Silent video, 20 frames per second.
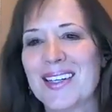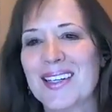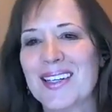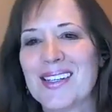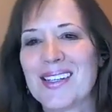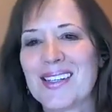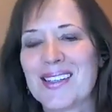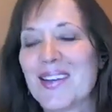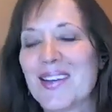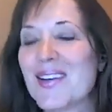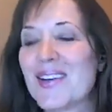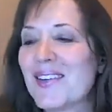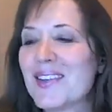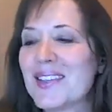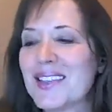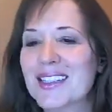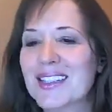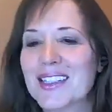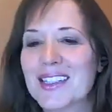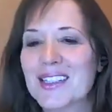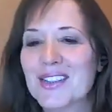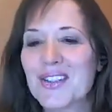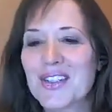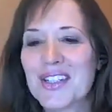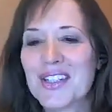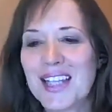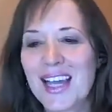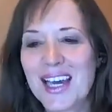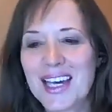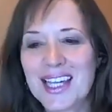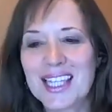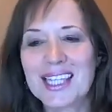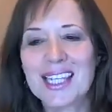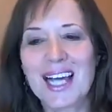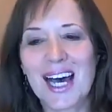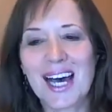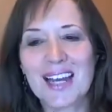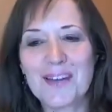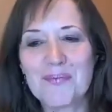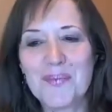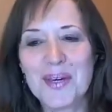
So looks like a lot of